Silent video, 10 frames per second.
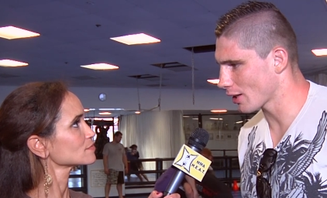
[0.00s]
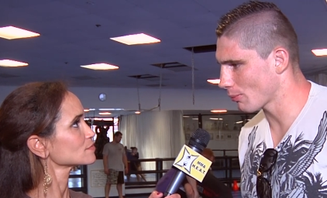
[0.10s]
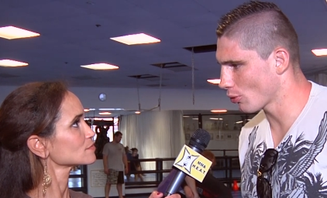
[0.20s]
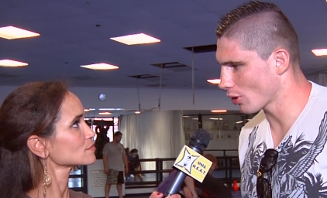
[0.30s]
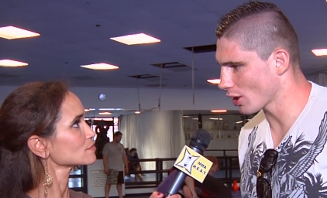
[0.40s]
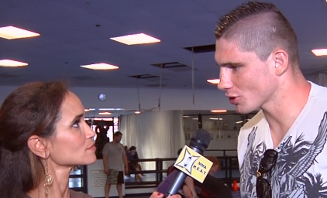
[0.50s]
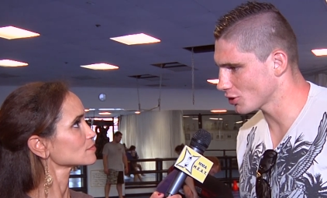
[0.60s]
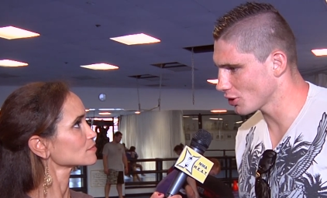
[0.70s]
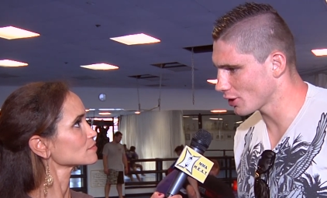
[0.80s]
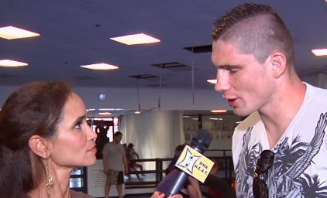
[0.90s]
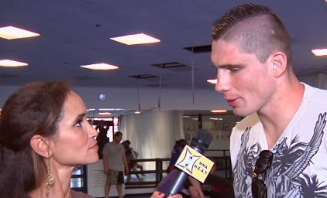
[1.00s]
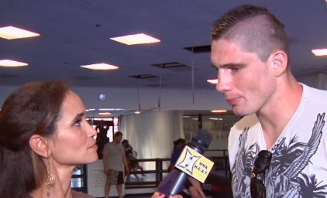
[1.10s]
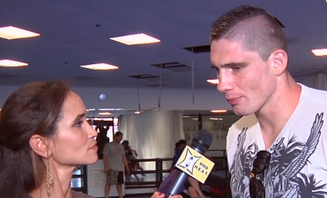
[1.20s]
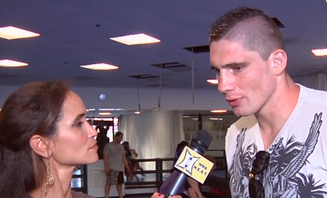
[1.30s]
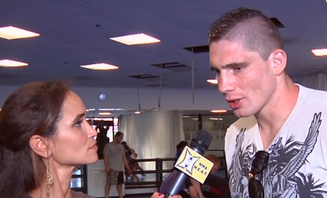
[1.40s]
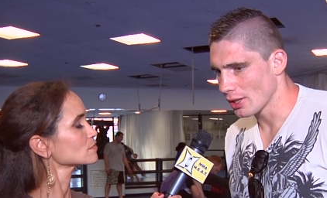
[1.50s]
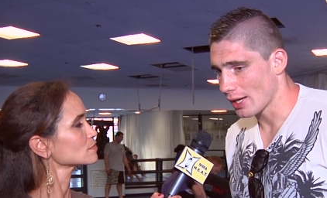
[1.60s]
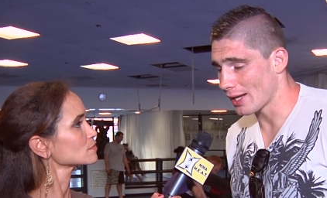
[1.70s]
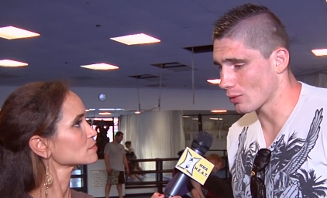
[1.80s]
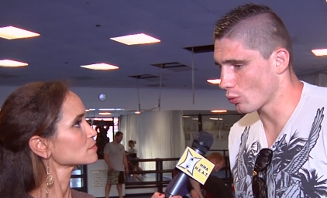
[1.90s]
Speaker 1: i got more oxygen than him
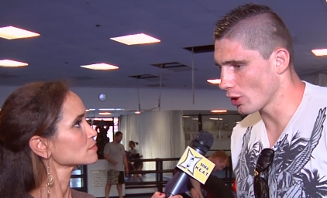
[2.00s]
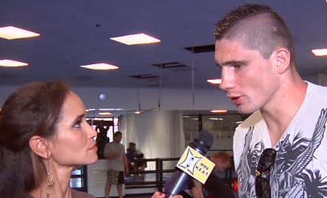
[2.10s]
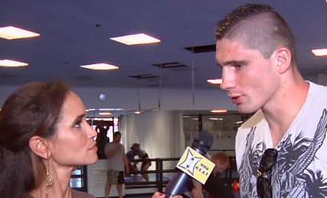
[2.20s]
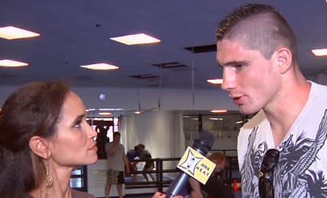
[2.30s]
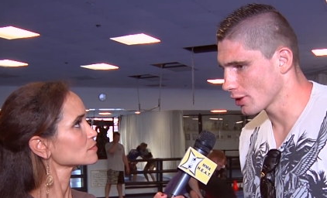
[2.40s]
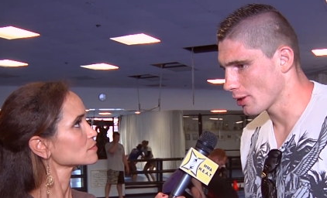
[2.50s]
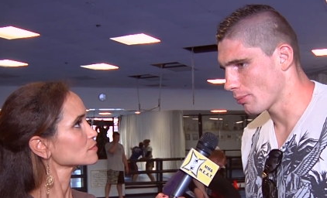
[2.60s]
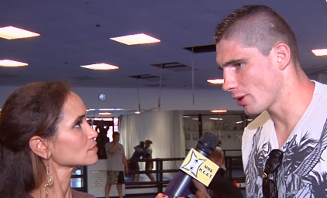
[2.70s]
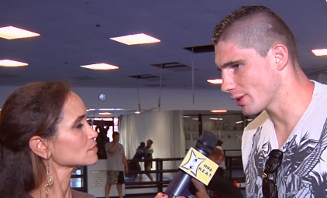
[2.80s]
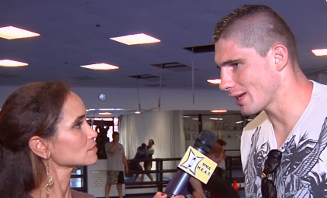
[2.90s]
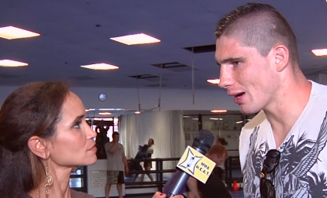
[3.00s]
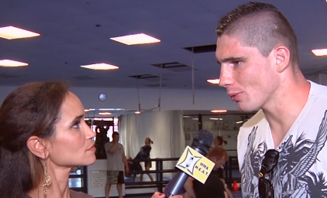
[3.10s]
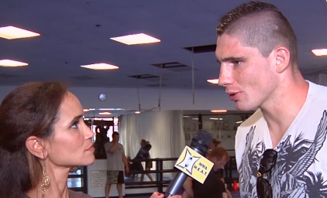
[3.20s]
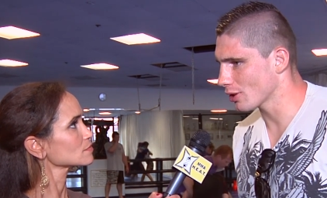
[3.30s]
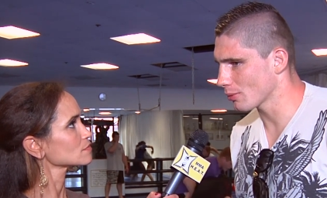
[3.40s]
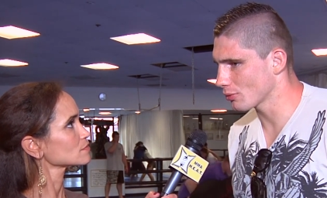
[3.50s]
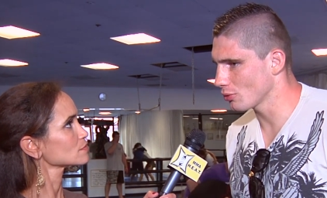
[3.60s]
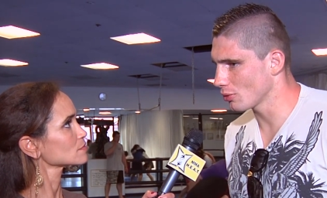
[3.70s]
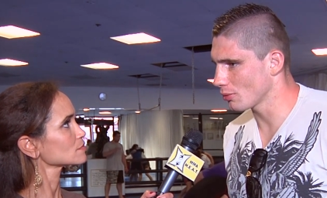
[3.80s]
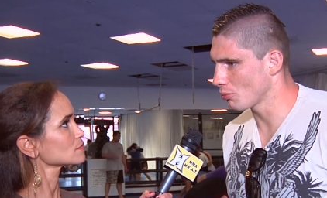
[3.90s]
and it worked but now we're gonna
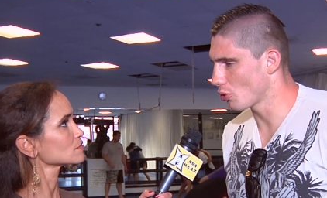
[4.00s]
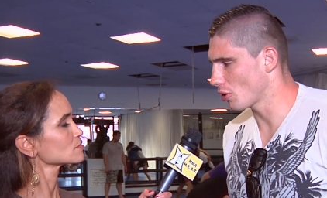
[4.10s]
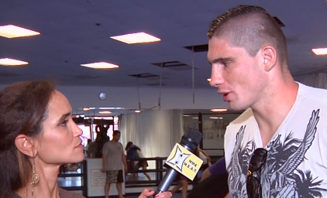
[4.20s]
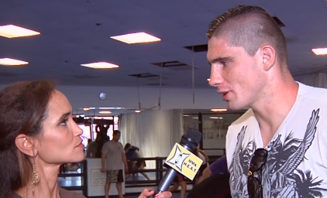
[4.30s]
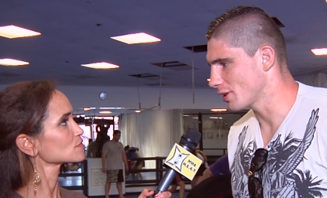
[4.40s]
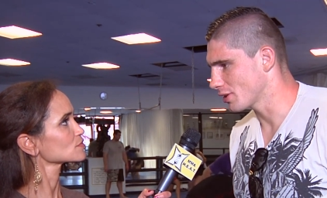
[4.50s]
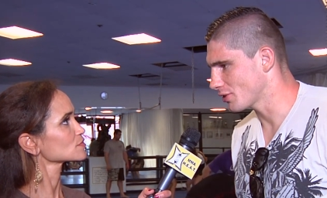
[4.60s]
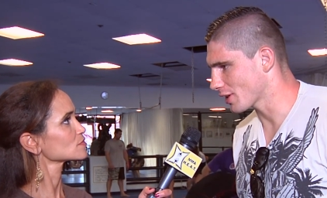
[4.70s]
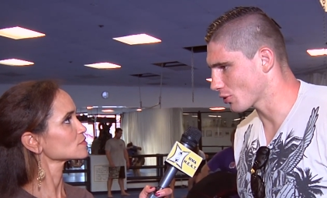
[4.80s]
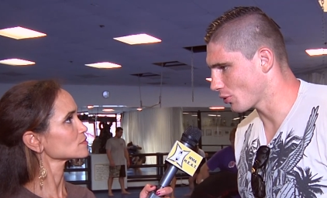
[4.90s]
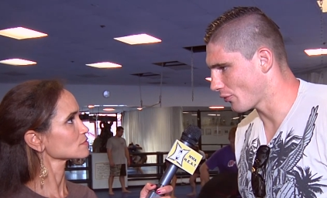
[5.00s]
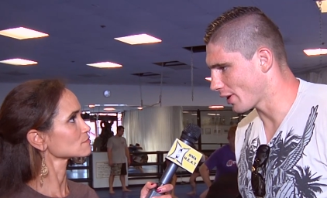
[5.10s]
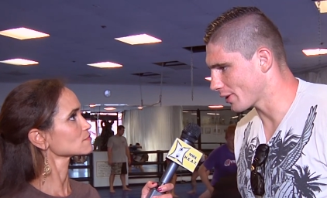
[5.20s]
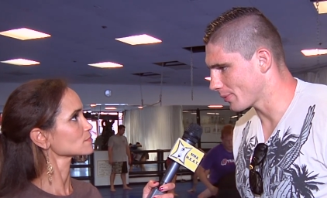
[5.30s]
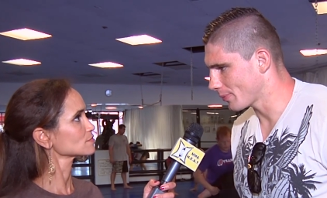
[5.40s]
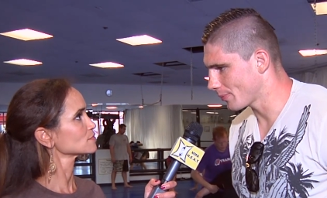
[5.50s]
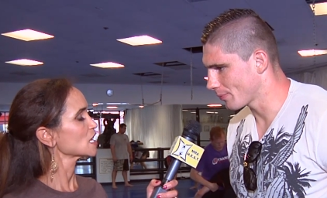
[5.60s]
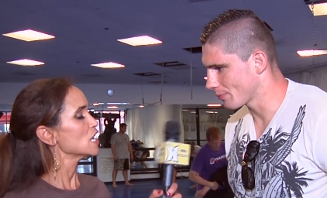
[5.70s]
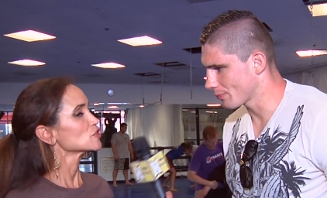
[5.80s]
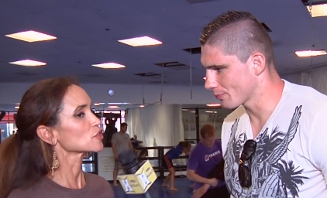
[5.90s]
do a more technical fight
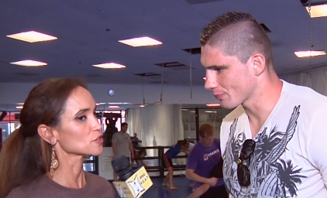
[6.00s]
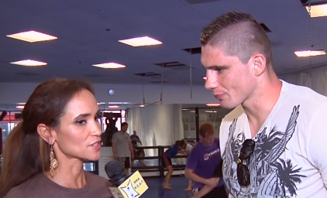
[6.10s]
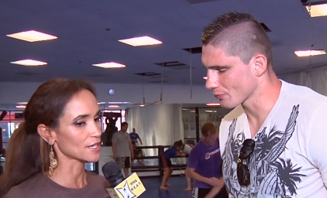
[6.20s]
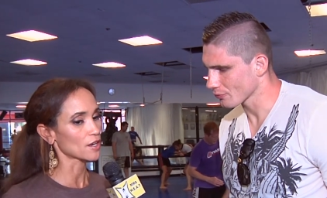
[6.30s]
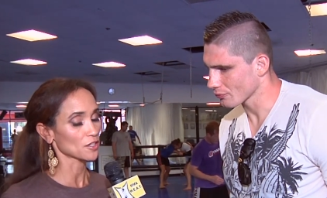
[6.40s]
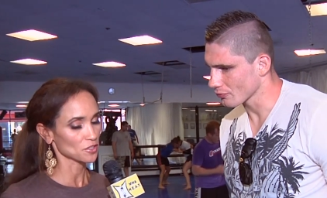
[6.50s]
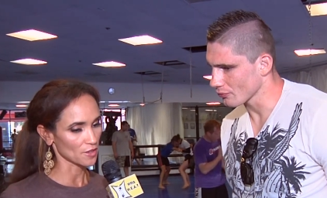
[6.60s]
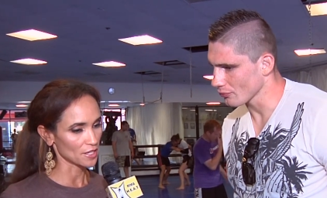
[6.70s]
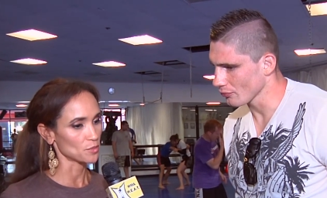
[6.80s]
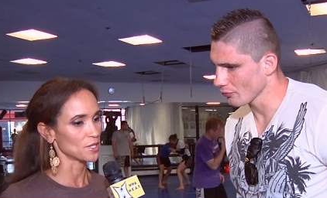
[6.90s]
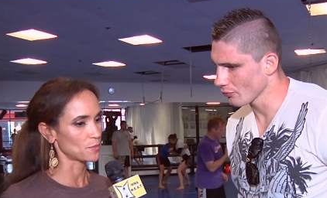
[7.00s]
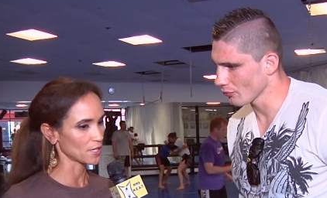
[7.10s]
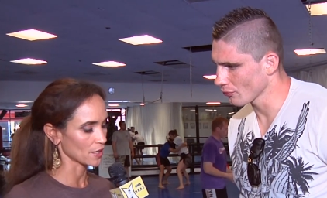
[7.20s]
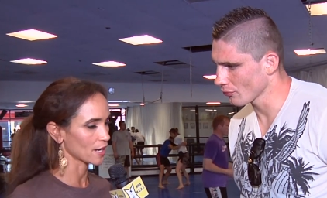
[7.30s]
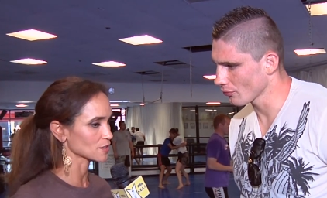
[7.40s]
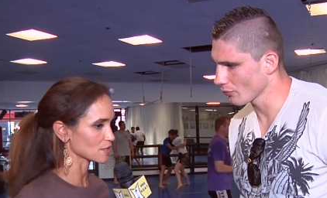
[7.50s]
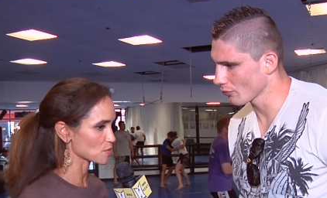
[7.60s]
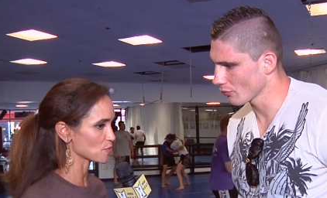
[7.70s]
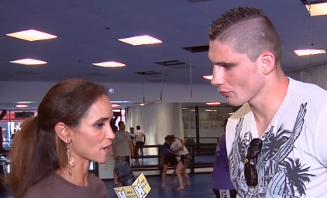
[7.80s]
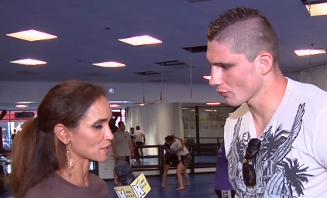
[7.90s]
Speaker 2: so you said also that you beat Peter Aerts. I
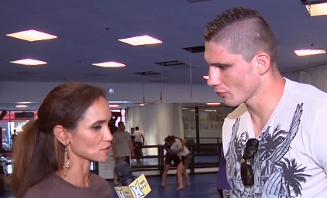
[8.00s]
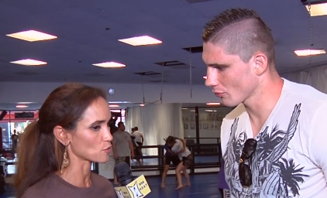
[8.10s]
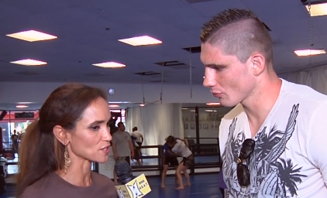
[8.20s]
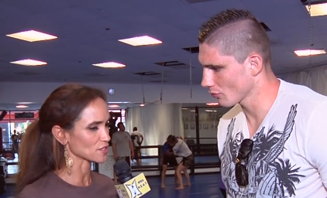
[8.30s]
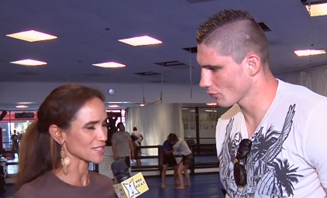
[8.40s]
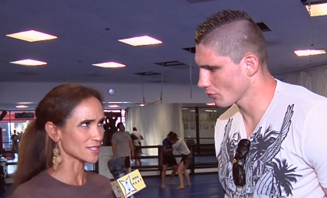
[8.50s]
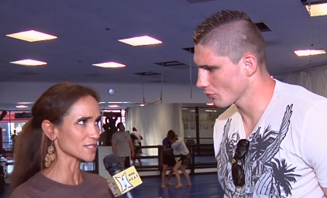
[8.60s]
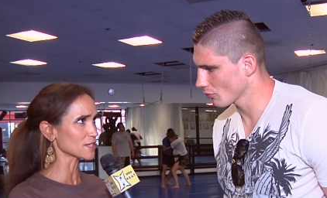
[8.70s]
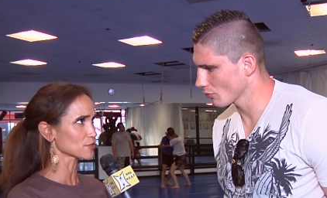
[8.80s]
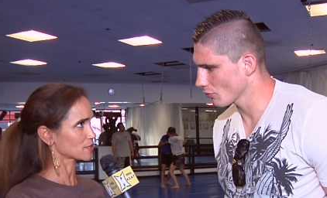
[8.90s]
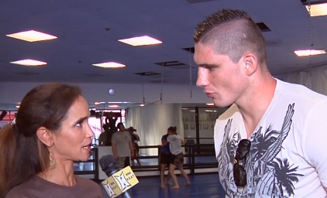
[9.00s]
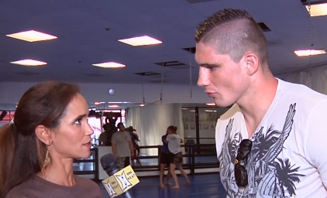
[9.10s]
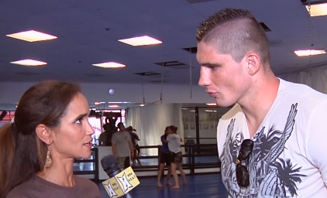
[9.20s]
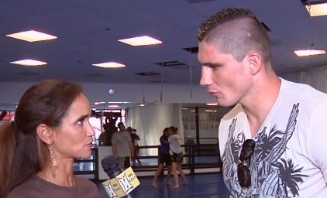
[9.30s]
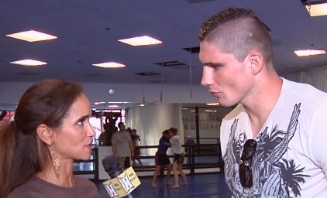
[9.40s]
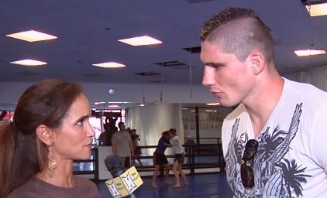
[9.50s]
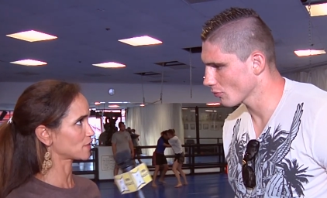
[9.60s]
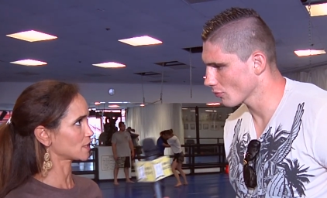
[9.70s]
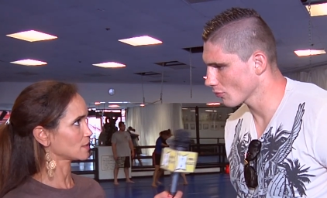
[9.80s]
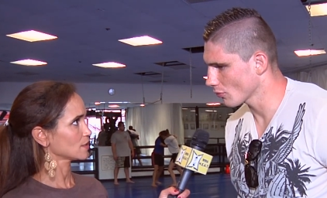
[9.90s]
remember actually watching that. Didn't he retire after that
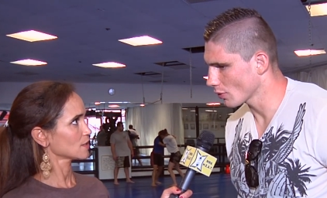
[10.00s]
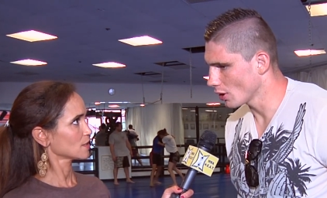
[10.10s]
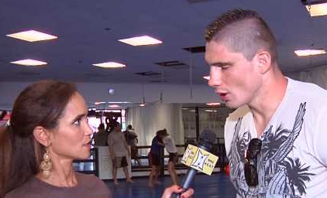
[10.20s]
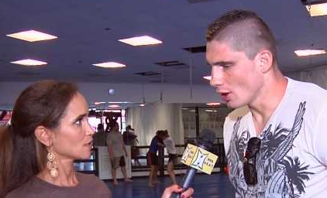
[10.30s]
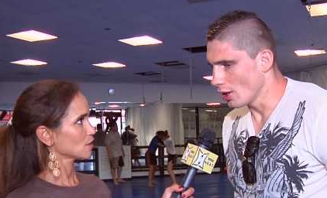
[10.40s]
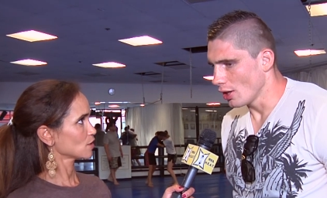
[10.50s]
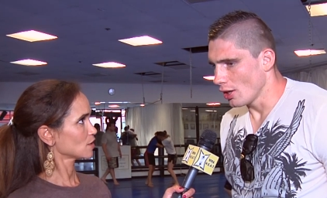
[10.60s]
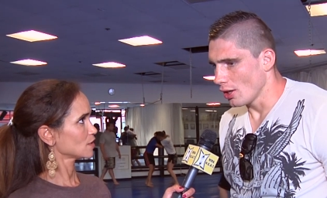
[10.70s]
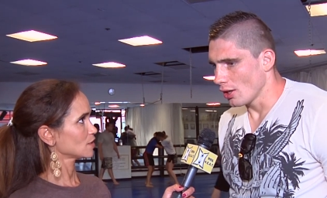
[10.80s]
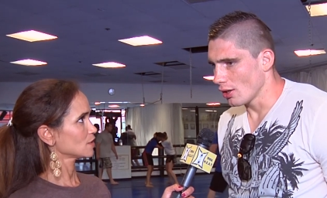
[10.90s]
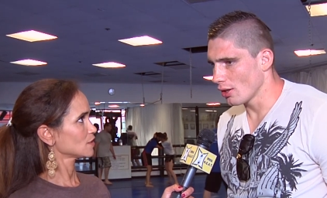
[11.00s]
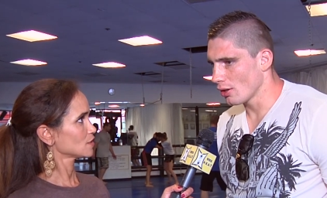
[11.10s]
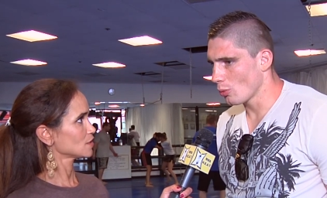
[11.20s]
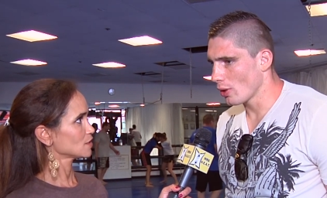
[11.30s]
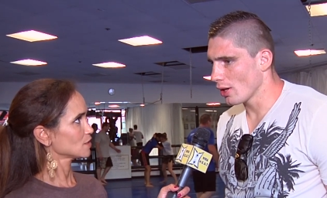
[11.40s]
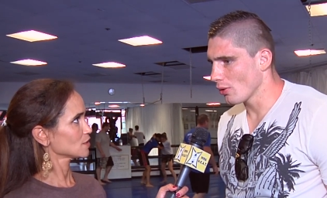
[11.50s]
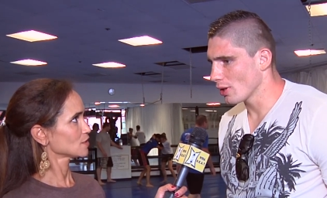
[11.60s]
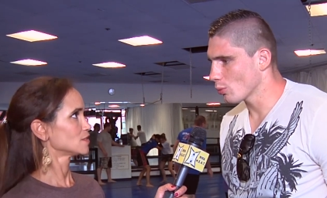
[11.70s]
fight?
Speaker 1: Uh, well, it